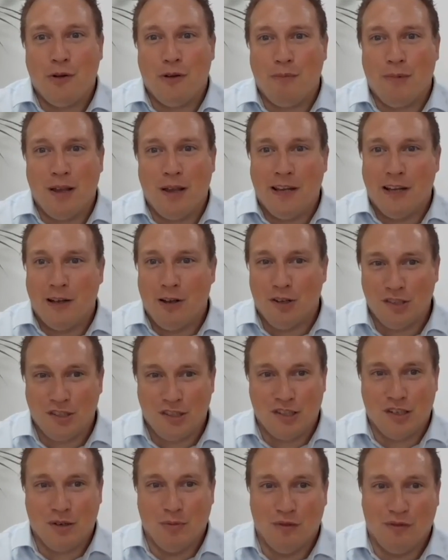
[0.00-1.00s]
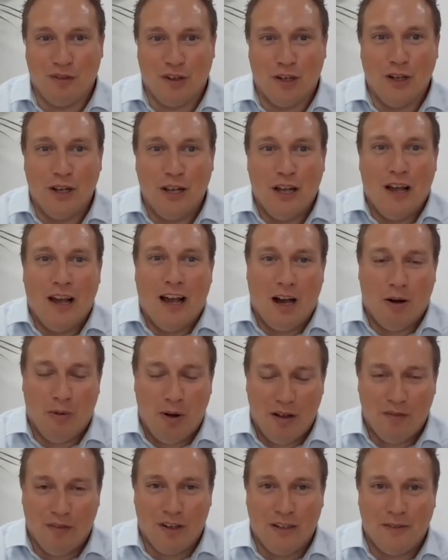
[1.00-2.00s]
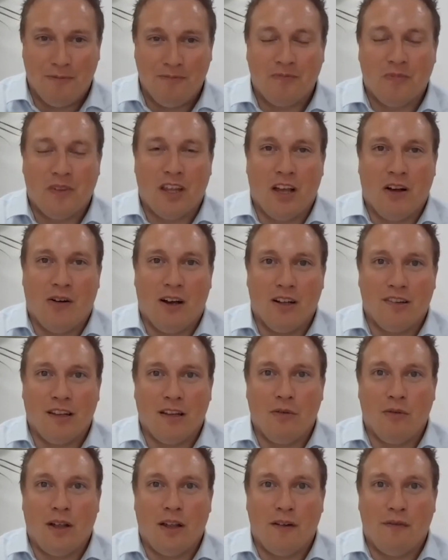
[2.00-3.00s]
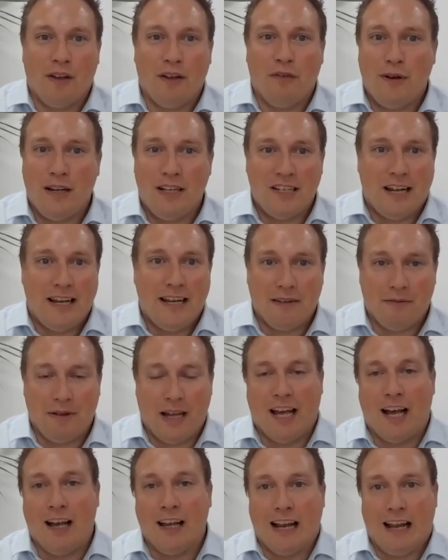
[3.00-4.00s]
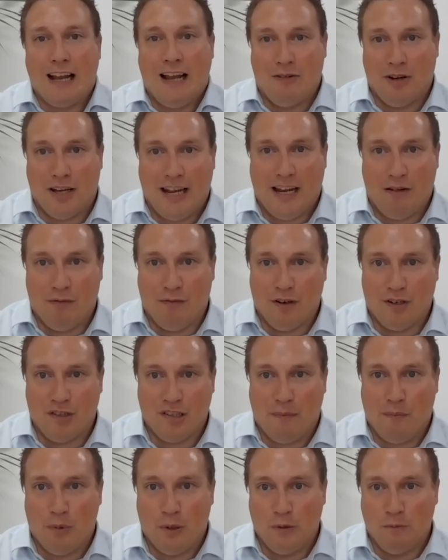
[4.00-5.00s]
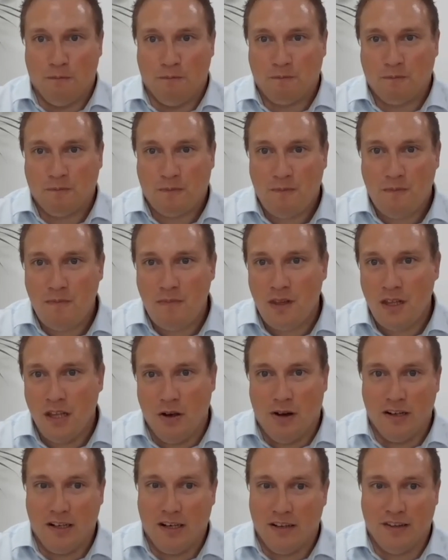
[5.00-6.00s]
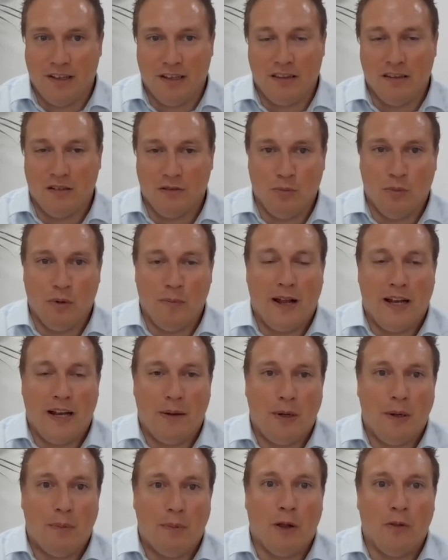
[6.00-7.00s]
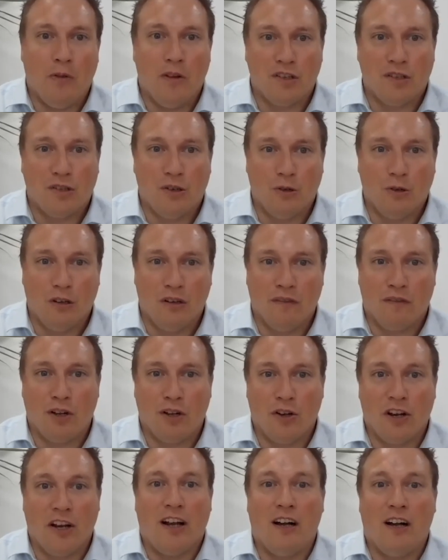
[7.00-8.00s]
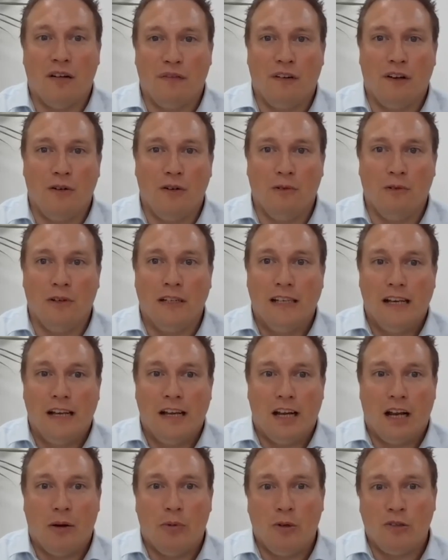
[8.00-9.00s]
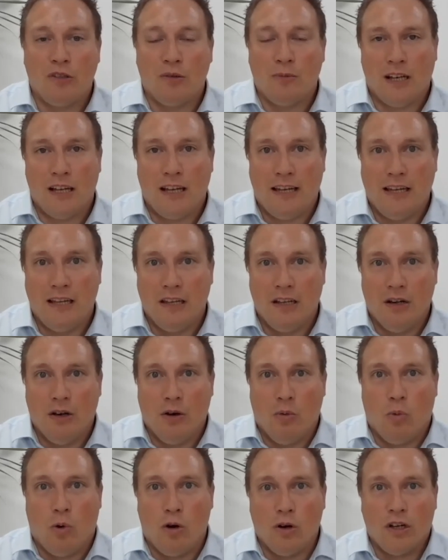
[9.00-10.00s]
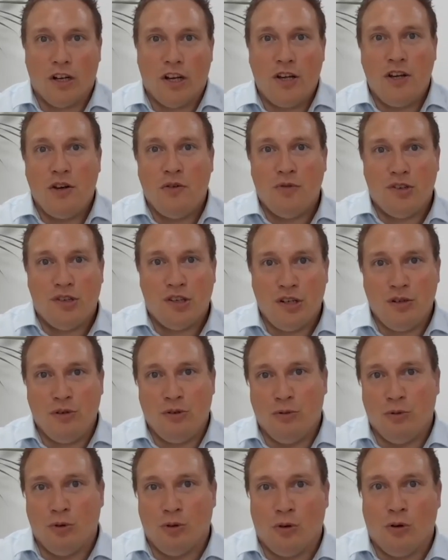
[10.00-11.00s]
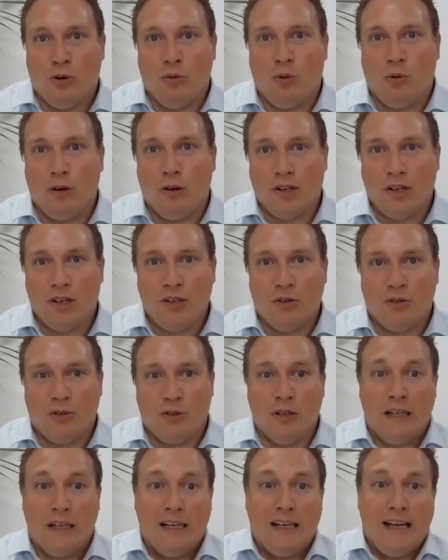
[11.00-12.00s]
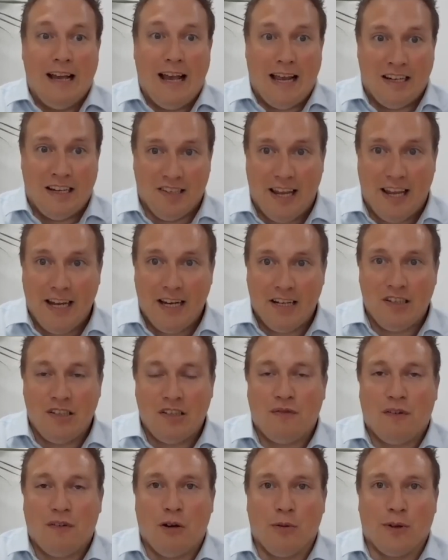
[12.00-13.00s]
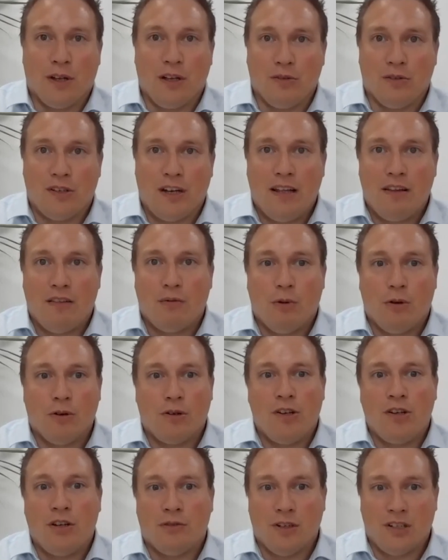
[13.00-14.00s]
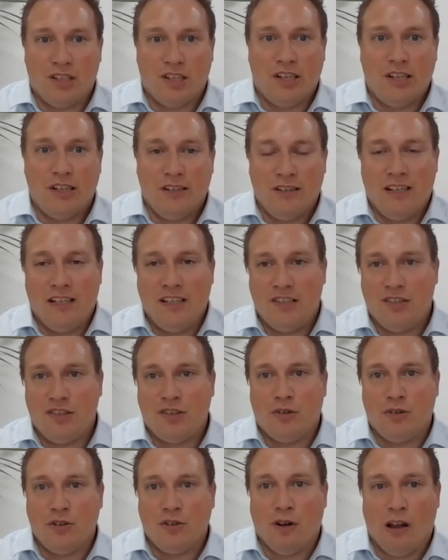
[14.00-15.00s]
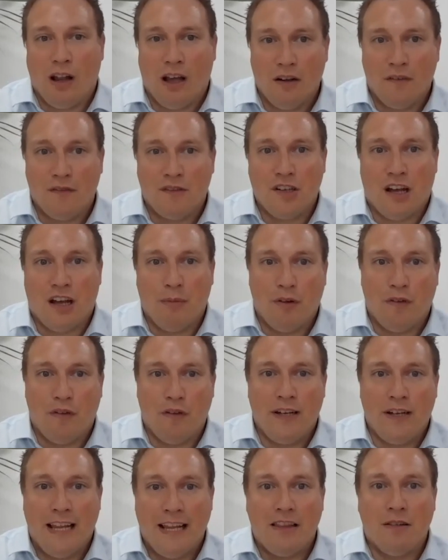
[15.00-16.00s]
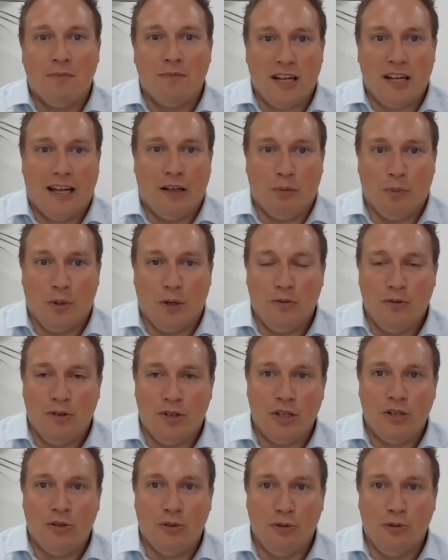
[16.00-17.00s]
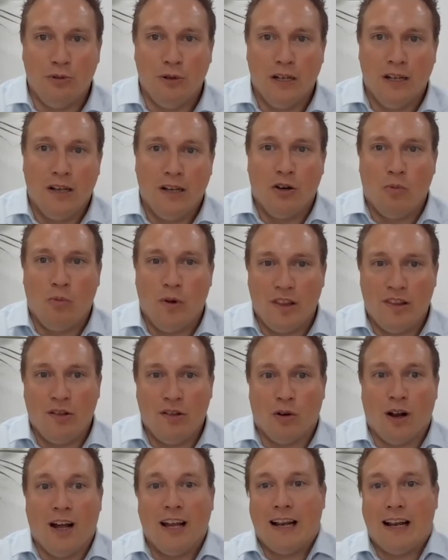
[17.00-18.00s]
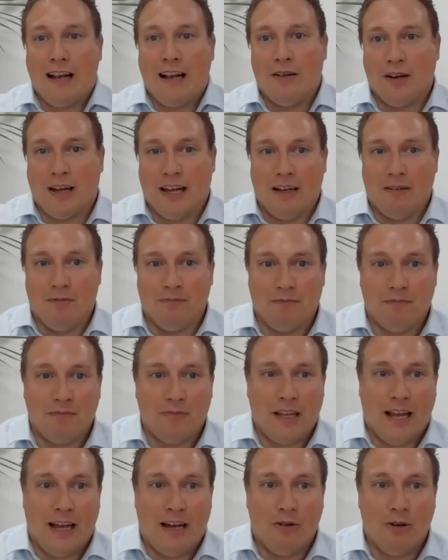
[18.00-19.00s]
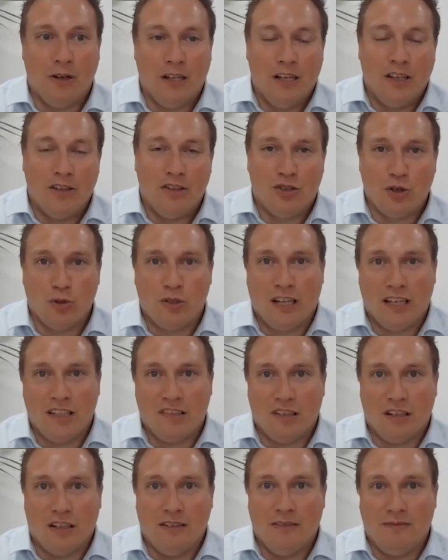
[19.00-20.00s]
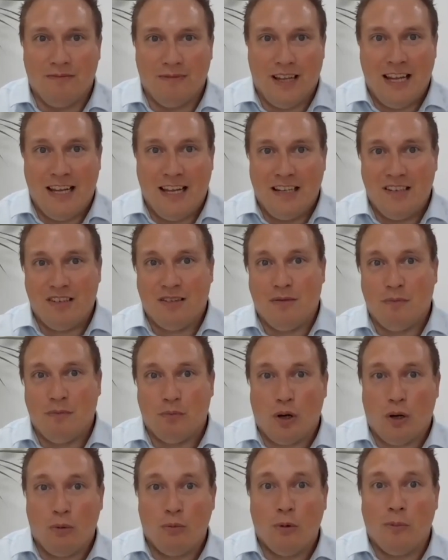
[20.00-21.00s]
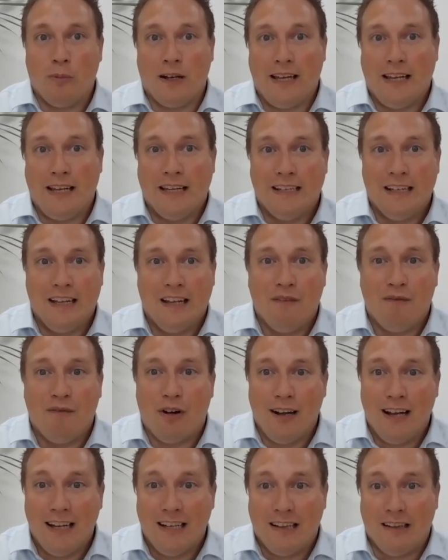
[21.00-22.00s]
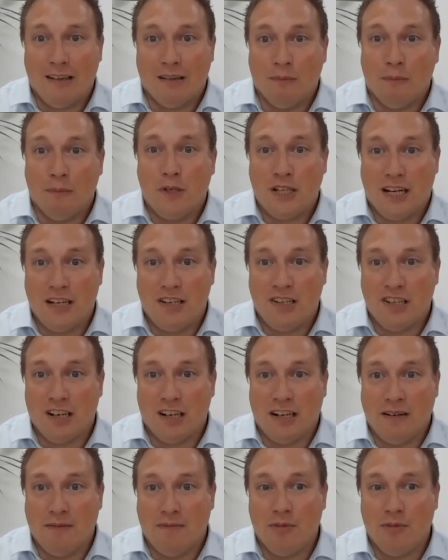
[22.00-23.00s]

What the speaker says: you. It may mean lots to some of you. However, I think if we take an iCloud account, for example, I think there'll be many people on this call that have got an iPhone. Ultimately, what can you do, or what can your executors following your death, what can your attorneys during your lifetime, if you need them to help you, do with your iCloud account? Now, the short answer is probably very little, potentially,